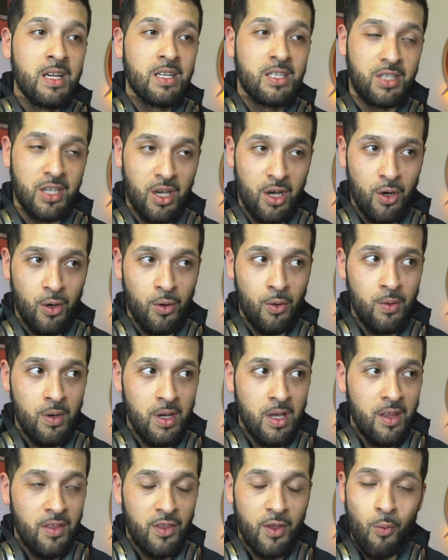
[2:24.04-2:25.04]
So
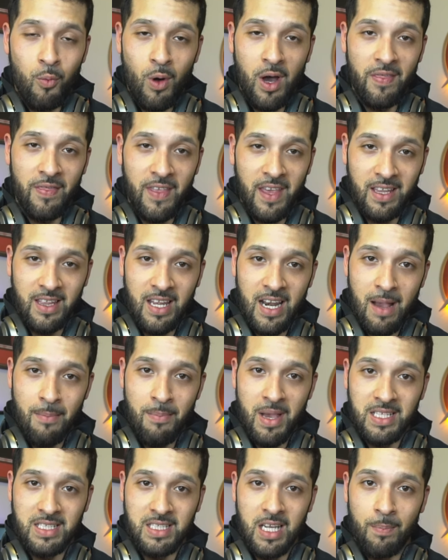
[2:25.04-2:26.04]
the one thing that I
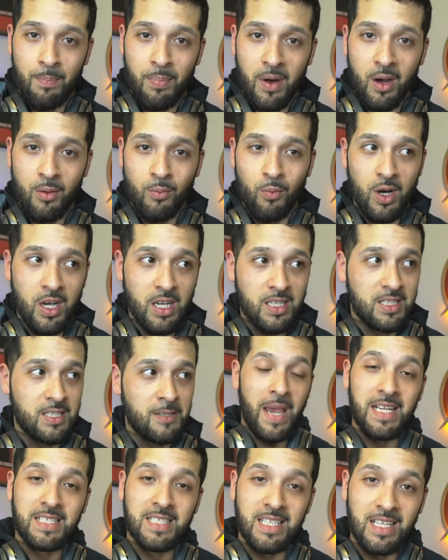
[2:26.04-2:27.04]
messed up on
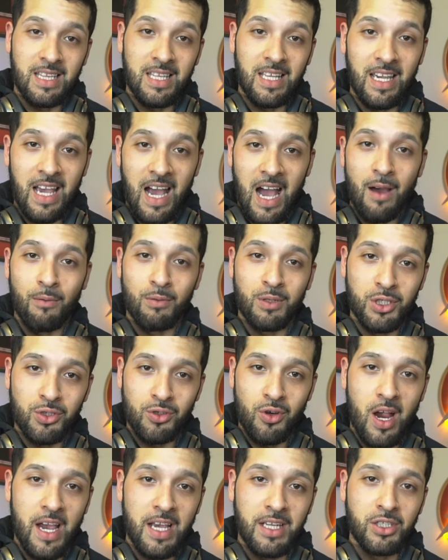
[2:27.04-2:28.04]
was basically I was
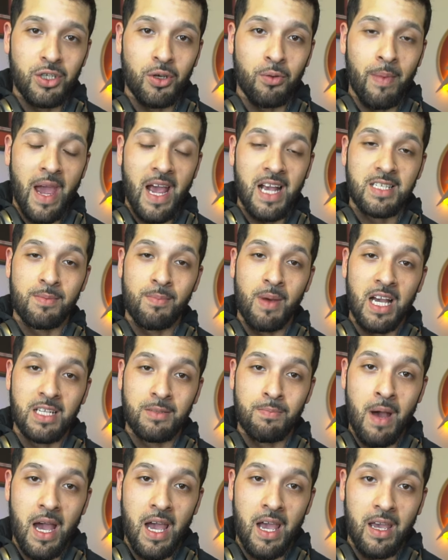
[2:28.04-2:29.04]
trying to
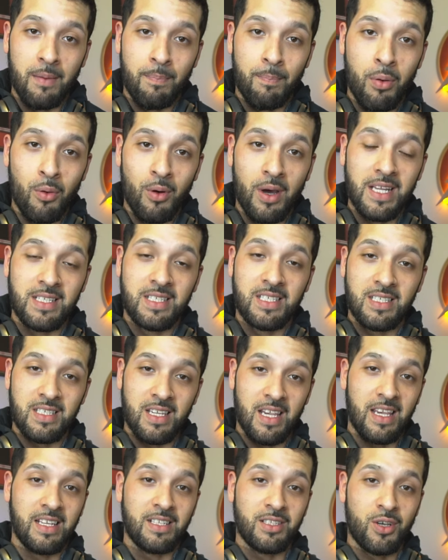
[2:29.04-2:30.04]
maximize my
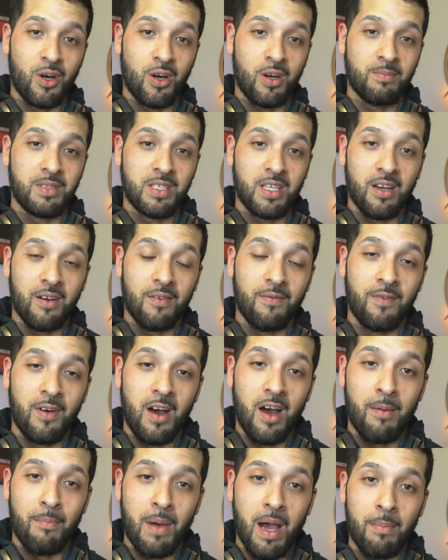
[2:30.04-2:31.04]
points in terms of
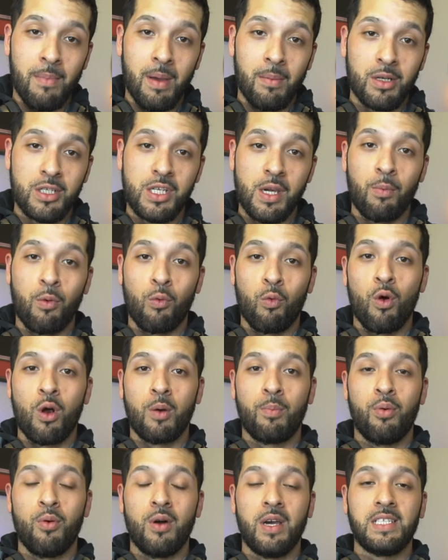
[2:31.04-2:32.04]
my membership
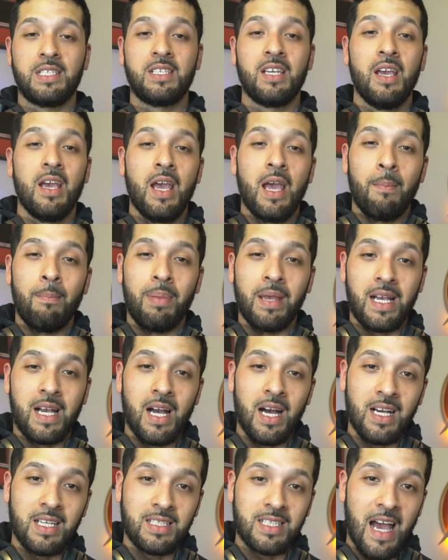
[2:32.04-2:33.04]
reward points
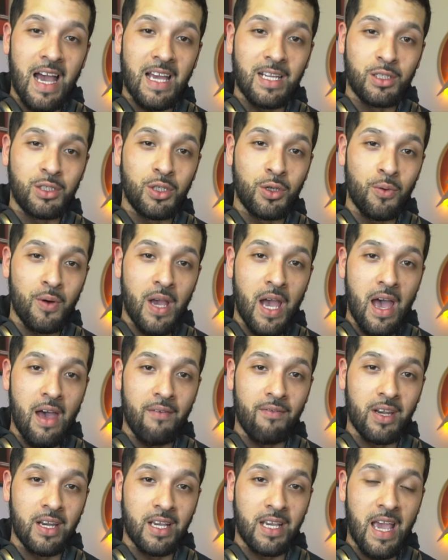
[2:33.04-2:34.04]
because I do
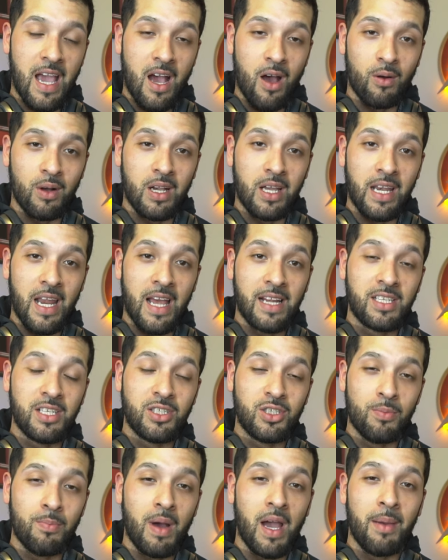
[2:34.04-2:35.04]
have an account
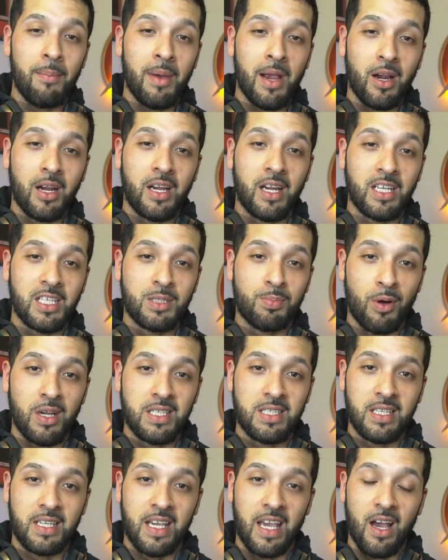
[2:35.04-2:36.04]
connected to my American
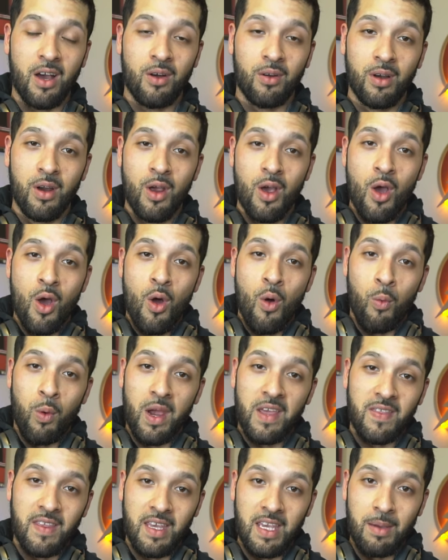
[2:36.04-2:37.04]
Express account
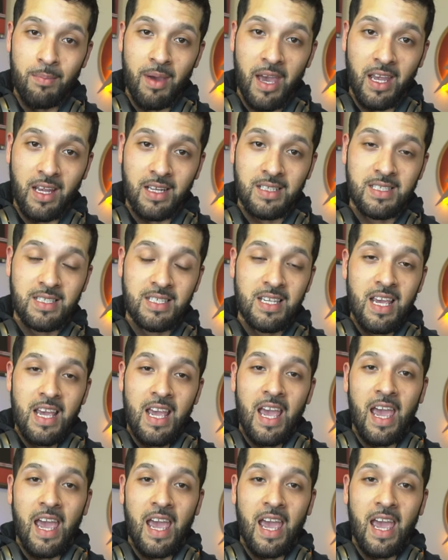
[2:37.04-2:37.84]
with Ebates.